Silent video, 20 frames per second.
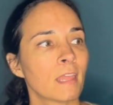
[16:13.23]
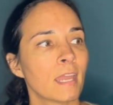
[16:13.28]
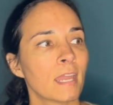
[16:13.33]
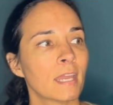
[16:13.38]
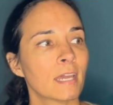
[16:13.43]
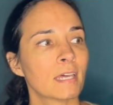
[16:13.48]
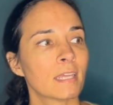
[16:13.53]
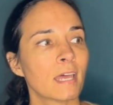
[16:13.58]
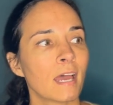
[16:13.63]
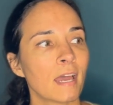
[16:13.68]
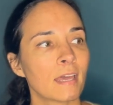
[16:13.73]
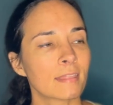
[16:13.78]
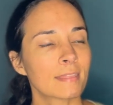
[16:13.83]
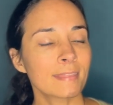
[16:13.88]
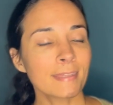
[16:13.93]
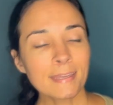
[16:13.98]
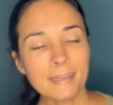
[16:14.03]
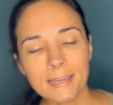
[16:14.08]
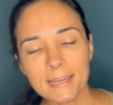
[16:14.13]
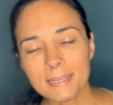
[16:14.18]
and I
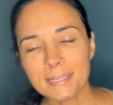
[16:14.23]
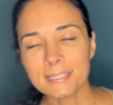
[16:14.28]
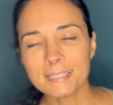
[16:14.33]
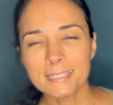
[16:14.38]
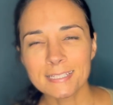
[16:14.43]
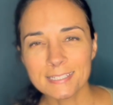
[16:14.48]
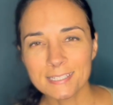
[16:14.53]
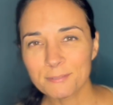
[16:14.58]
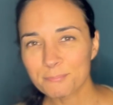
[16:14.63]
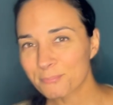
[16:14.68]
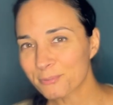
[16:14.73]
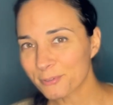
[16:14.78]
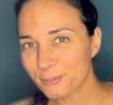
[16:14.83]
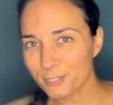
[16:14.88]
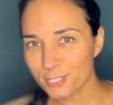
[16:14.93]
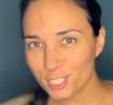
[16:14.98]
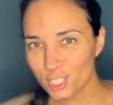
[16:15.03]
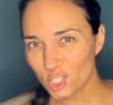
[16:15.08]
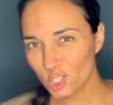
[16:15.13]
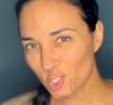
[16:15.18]
think I cleaned it
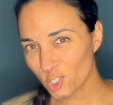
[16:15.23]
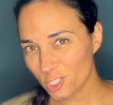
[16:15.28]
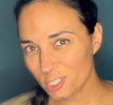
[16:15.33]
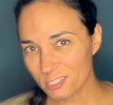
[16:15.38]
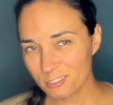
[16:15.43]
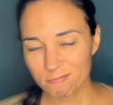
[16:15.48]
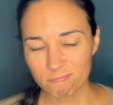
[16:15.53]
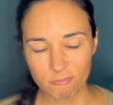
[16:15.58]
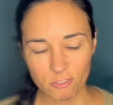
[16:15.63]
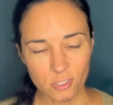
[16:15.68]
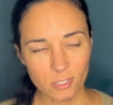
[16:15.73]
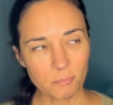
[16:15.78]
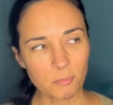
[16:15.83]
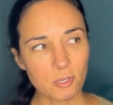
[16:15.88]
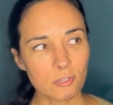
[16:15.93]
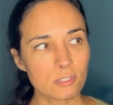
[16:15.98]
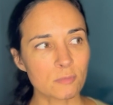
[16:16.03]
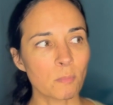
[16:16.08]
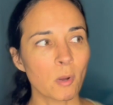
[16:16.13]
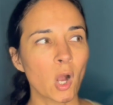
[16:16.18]
pretty good for the
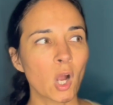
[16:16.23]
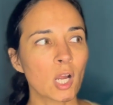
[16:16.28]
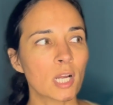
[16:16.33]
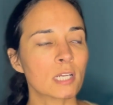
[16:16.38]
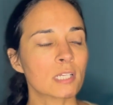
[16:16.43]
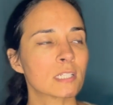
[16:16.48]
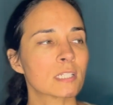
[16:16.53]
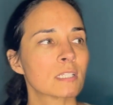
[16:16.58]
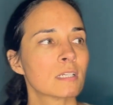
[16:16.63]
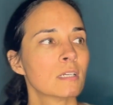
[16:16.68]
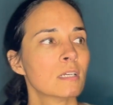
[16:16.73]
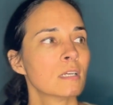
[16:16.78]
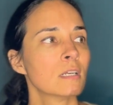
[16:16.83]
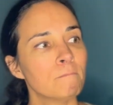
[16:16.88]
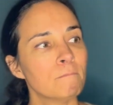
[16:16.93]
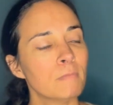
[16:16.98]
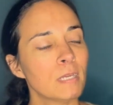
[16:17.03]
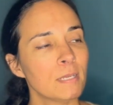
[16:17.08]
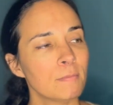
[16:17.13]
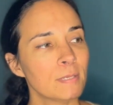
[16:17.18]
most part.
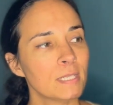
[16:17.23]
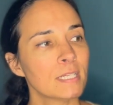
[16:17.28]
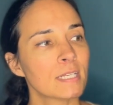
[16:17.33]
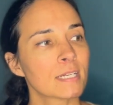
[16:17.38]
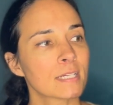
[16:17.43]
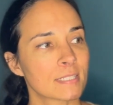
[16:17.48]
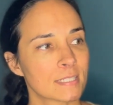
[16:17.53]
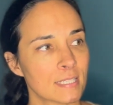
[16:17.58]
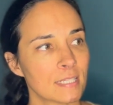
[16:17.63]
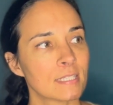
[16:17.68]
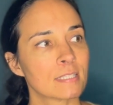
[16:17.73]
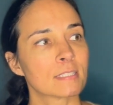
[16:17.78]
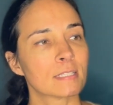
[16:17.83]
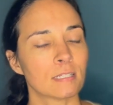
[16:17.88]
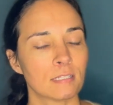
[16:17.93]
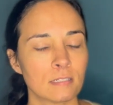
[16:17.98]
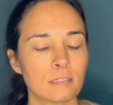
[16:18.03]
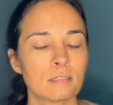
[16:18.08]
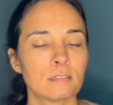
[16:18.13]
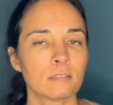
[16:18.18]
Maybe next
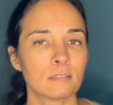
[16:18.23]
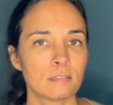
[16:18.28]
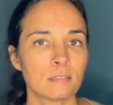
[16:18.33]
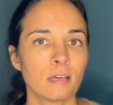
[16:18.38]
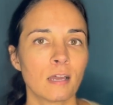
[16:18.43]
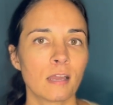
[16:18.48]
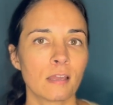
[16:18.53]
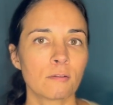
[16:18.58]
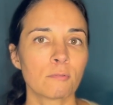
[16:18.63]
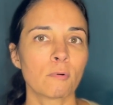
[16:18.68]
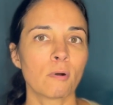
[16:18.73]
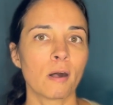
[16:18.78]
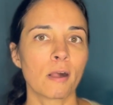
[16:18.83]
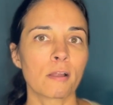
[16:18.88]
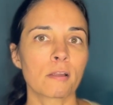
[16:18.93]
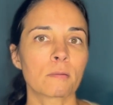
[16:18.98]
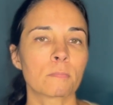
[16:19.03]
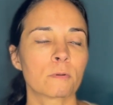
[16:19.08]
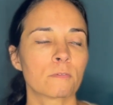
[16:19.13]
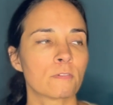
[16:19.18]
season I will
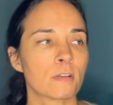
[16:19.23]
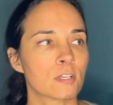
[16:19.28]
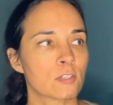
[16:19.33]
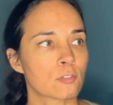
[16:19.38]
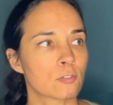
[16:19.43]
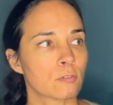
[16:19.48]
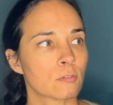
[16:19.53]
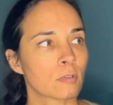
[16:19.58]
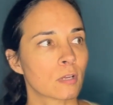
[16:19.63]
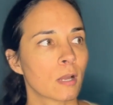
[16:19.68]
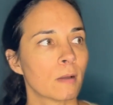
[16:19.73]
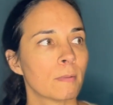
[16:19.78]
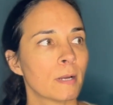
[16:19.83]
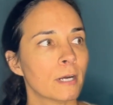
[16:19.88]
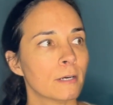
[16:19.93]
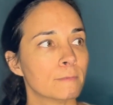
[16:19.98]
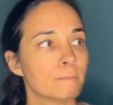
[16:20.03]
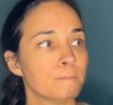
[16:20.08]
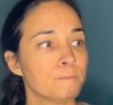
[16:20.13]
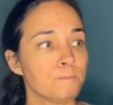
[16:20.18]
hire a professional to come
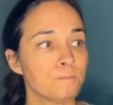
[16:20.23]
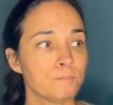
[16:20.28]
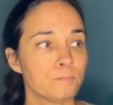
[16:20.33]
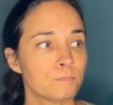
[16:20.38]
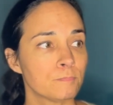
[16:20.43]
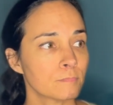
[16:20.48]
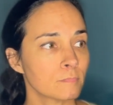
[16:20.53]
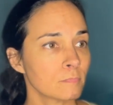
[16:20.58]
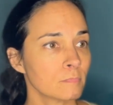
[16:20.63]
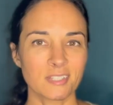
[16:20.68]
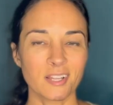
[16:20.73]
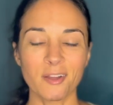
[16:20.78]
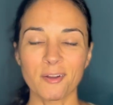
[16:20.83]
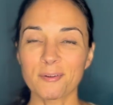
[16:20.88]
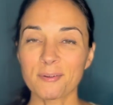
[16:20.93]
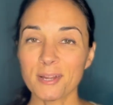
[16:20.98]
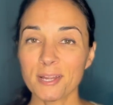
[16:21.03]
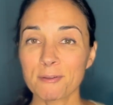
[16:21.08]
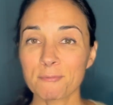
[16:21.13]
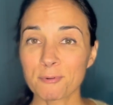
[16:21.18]
out.
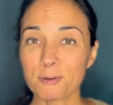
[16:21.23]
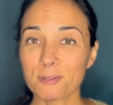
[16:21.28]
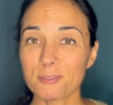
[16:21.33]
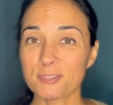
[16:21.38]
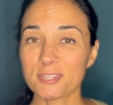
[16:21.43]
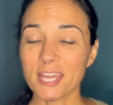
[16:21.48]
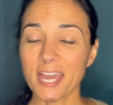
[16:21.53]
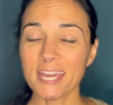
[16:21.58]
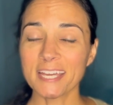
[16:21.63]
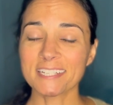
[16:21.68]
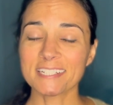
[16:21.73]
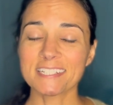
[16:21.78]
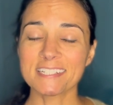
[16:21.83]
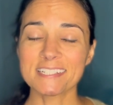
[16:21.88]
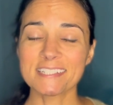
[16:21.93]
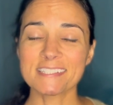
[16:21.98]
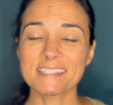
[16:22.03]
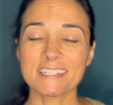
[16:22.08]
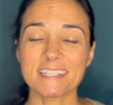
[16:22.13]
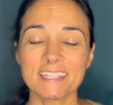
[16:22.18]
All right, well, that
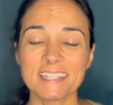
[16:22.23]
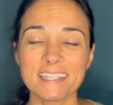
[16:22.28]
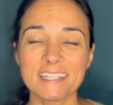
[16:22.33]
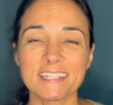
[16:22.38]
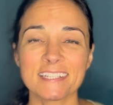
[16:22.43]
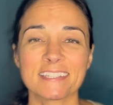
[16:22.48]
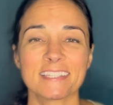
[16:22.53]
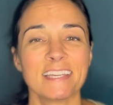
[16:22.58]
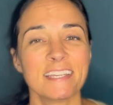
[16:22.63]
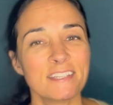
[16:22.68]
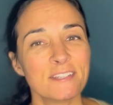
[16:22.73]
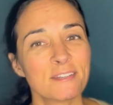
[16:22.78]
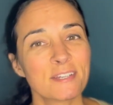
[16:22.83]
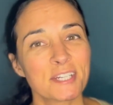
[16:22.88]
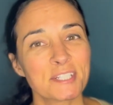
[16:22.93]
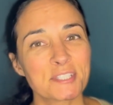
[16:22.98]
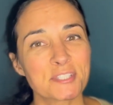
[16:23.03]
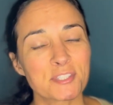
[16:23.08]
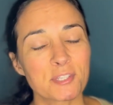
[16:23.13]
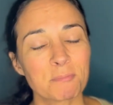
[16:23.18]
is it. Thank you
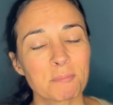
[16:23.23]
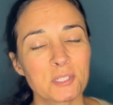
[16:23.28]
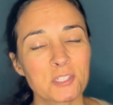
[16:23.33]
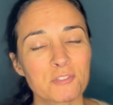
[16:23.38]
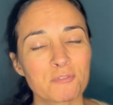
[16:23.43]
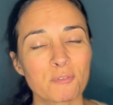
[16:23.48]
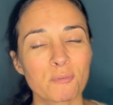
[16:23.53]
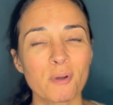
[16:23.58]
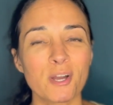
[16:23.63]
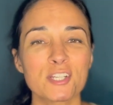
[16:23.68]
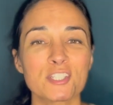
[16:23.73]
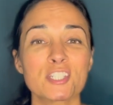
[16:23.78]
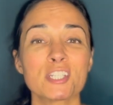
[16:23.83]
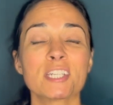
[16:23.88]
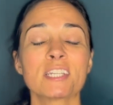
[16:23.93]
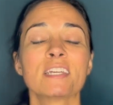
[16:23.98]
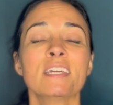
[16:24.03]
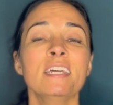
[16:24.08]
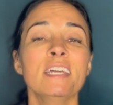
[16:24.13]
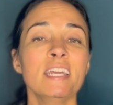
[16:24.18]
guys so much for
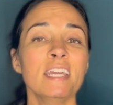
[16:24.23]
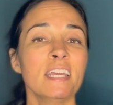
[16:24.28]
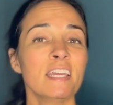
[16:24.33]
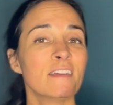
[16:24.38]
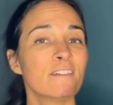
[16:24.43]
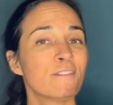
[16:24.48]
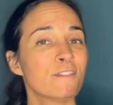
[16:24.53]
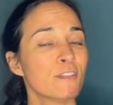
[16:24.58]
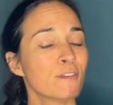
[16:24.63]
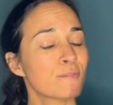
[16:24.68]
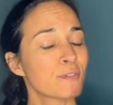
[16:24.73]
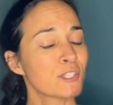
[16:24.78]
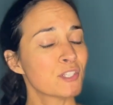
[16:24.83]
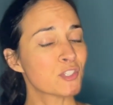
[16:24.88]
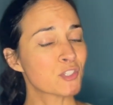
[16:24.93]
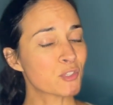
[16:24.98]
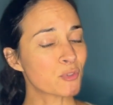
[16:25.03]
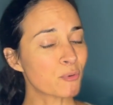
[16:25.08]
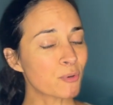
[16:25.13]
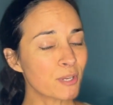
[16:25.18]
watching. If you
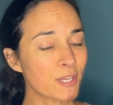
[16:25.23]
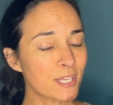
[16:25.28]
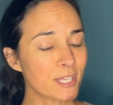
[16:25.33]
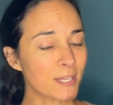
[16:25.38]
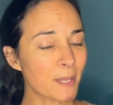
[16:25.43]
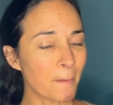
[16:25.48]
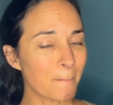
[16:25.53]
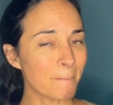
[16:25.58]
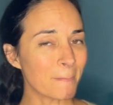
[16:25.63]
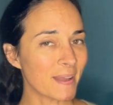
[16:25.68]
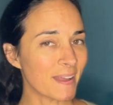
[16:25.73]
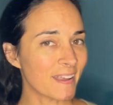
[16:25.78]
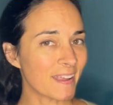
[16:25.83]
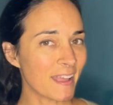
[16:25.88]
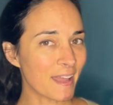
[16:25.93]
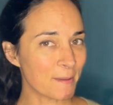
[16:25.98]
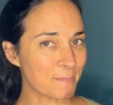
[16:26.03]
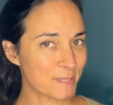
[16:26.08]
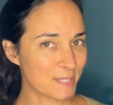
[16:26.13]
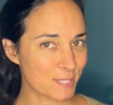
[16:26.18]
enjoyed
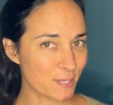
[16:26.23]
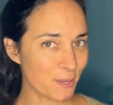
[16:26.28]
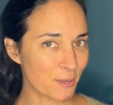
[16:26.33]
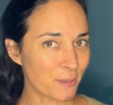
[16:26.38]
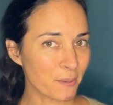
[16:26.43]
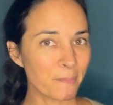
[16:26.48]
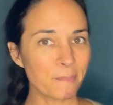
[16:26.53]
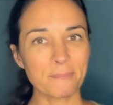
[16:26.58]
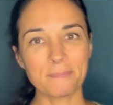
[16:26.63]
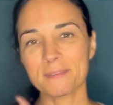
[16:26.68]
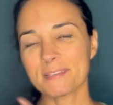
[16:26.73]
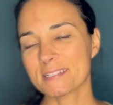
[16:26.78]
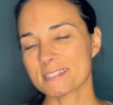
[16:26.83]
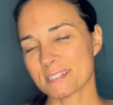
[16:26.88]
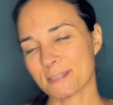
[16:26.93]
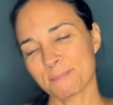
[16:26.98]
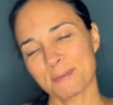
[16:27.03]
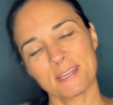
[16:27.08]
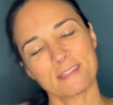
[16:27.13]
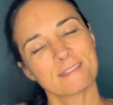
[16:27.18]
my episode, please
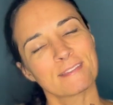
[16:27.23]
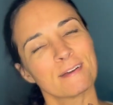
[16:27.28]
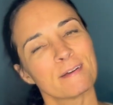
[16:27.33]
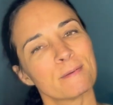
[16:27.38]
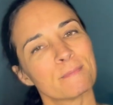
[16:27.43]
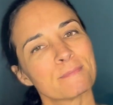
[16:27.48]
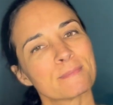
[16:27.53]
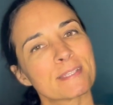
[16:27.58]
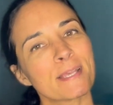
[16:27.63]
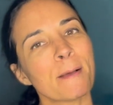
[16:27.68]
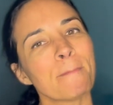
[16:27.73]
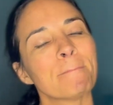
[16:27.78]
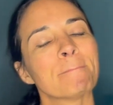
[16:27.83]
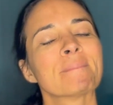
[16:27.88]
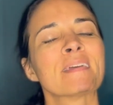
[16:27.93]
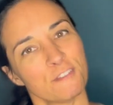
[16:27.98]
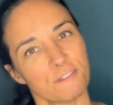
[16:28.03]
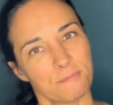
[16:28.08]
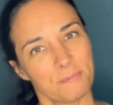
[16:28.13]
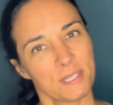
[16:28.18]
give me a thumbs up.
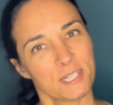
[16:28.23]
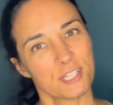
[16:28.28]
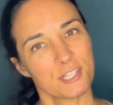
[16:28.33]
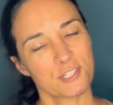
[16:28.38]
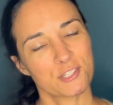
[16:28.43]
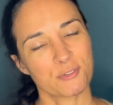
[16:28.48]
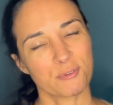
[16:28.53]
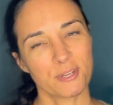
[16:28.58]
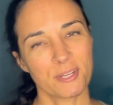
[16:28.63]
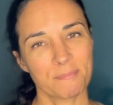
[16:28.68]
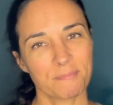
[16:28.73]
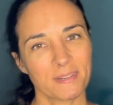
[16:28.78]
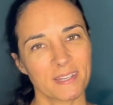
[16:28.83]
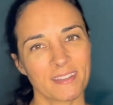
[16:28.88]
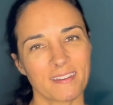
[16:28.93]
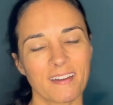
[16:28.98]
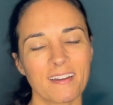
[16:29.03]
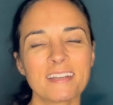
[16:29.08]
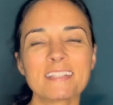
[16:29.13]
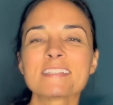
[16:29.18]
If you've been enjoying
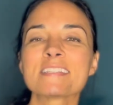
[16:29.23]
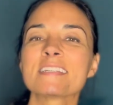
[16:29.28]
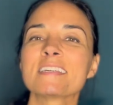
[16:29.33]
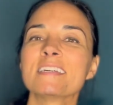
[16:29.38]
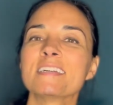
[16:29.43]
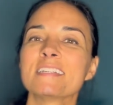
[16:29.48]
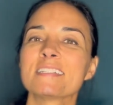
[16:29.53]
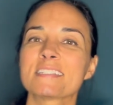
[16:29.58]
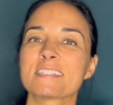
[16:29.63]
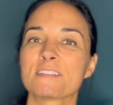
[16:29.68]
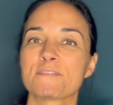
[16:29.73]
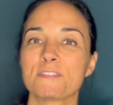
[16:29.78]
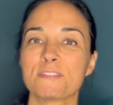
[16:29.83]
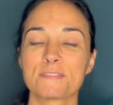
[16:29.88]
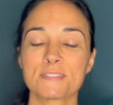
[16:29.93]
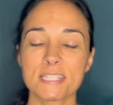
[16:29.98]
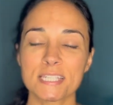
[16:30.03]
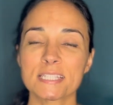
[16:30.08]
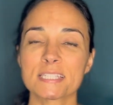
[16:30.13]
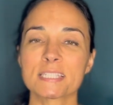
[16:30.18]
my content, if
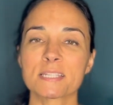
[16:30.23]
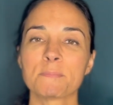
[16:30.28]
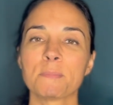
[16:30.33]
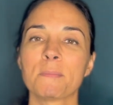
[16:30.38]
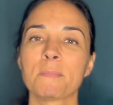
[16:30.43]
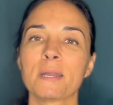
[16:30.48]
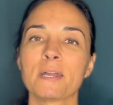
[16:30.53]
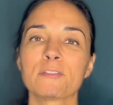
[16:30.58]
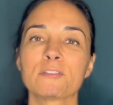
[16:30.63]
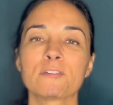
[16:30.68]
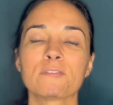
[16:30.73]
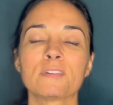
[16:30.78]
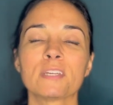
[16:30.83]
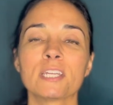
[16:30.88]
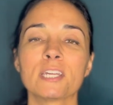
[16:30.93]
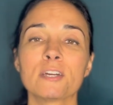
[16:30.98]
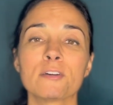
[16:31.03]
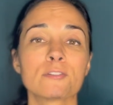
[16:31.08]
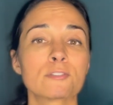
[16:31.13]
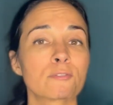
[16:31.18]
you've seen some of my other
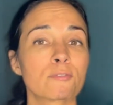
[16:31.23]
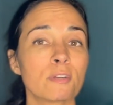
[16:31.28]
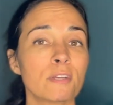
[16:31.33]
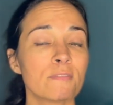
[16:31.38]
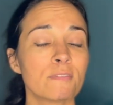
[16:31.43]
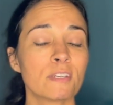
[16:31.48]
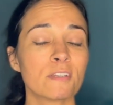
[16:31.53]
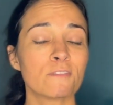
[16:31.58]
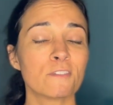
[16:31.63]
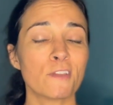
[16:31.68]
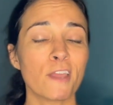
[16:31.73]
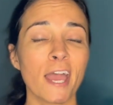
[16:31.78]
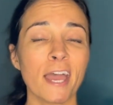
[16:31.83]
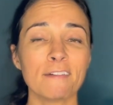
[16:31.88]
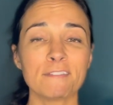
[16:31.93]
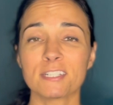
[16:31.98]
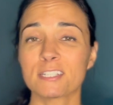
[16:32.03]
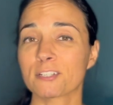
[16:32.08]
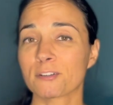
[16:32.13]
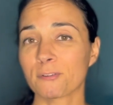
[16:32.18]
videos, or even if you
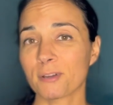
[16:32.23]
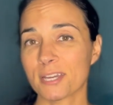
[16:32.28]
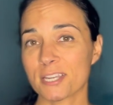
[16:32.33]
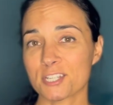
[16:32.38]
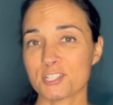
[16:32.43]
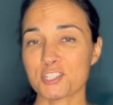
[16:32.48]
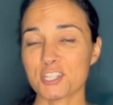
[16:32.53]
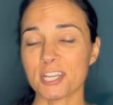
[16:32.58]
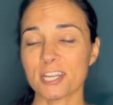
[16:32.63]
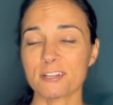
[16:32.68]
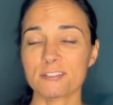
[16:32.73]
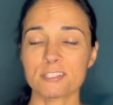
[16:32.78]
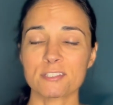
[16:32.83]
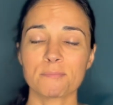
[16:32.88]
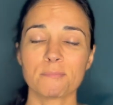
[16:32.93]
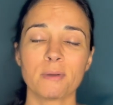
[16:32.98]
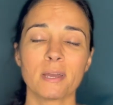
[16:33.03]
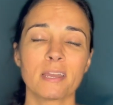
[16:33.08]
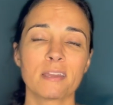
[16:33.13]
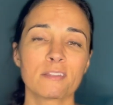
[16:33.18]
haven't, go ahead and check out
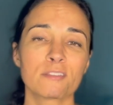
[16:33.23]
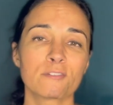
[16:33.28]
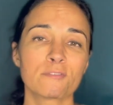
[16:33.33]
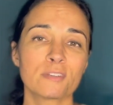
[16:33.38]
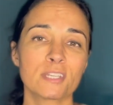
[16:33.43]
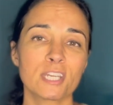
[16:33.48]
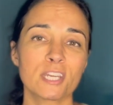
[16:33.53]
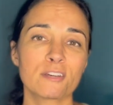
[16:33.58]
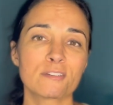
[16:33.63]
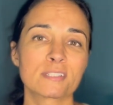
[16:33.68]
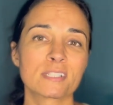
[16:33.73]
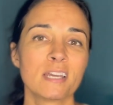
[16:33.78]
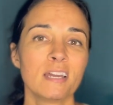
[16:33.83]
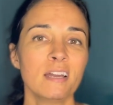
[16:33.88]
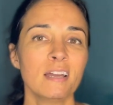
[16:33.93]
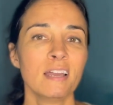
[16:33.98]
some of my other videos